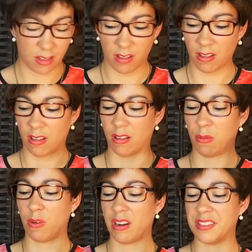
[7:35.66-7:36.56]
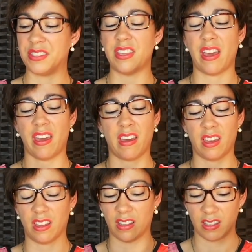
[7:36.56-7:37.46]
Oh, what a
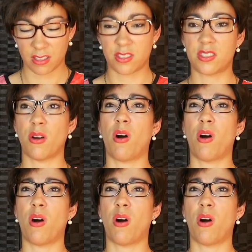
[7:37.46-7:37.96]
day. so